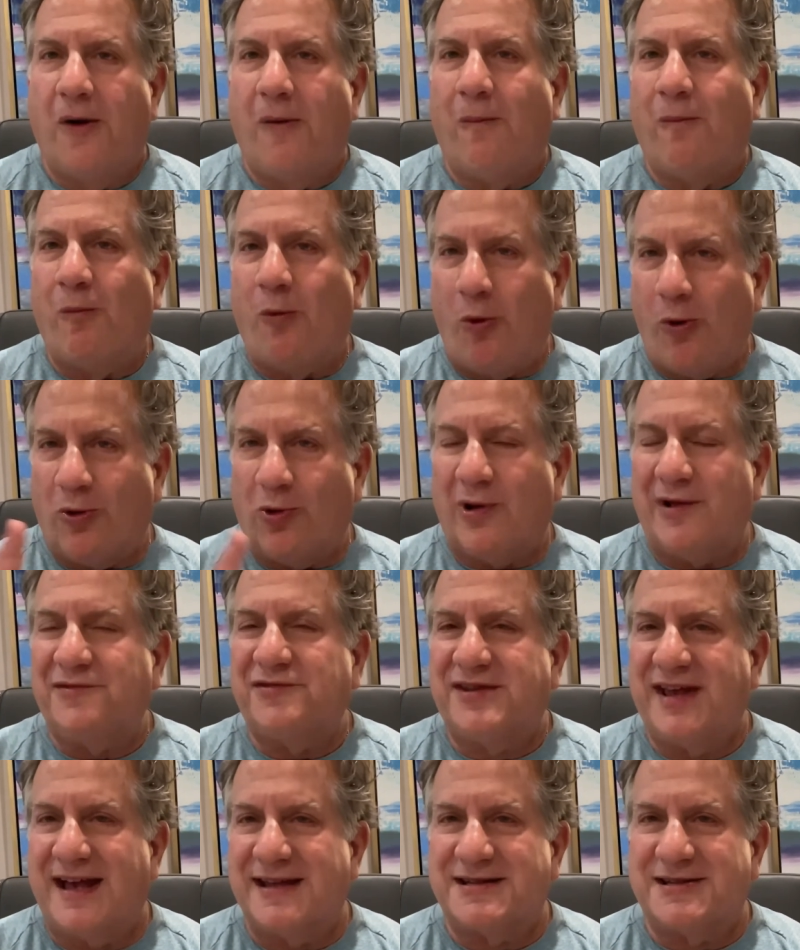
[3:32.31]
More on
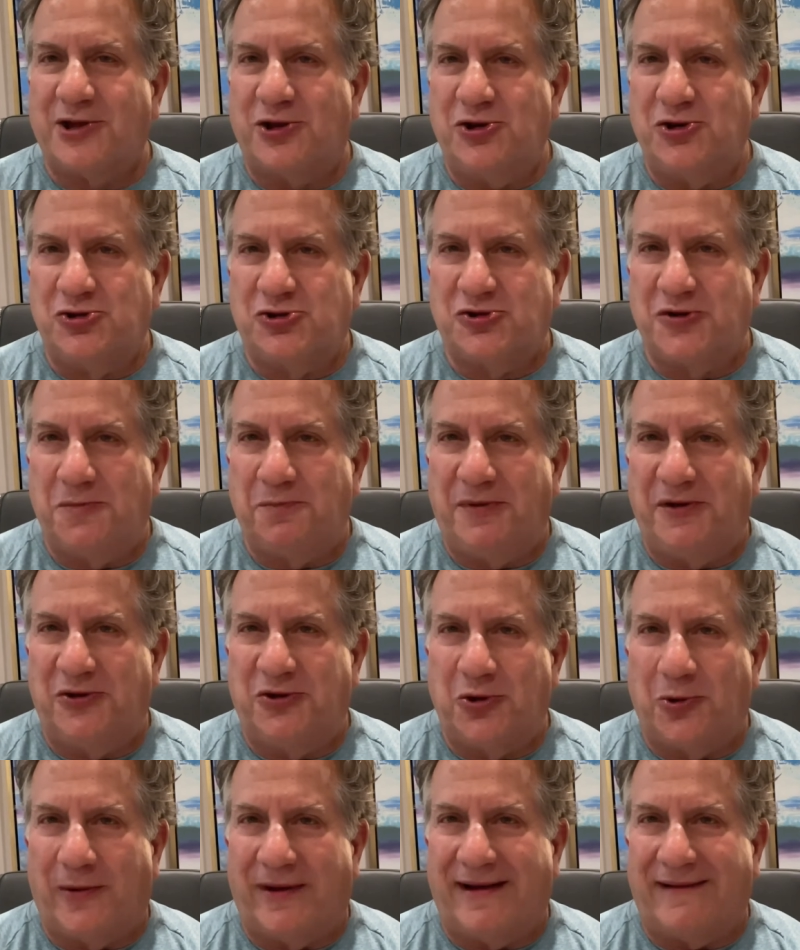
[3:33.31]
tests that you should be
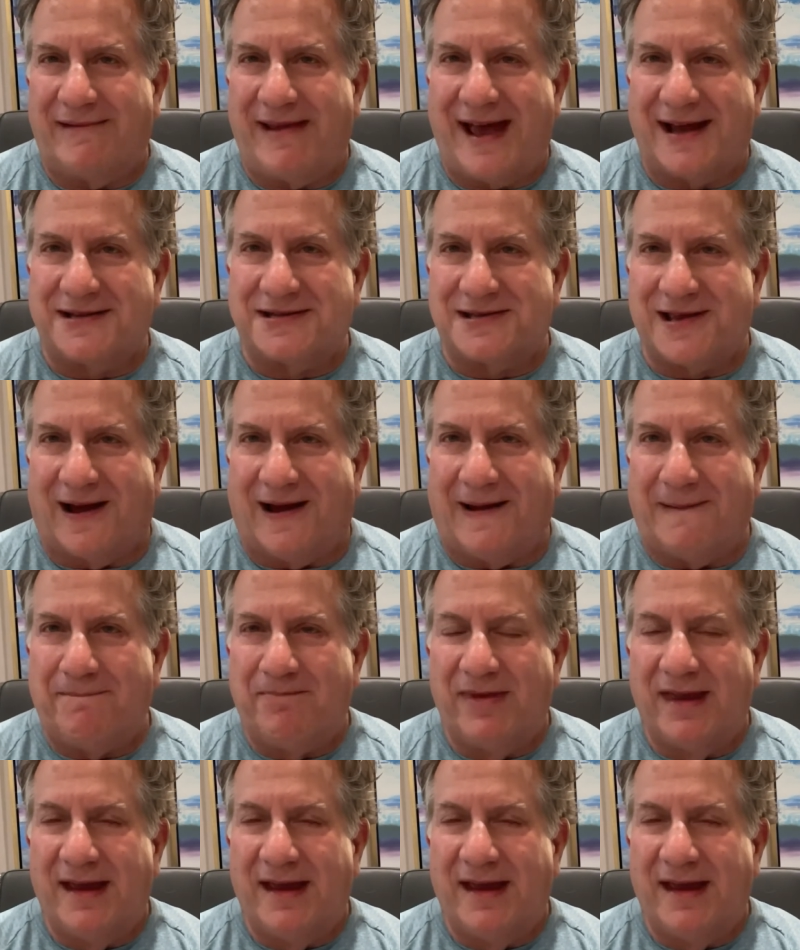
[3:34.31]
doing next time.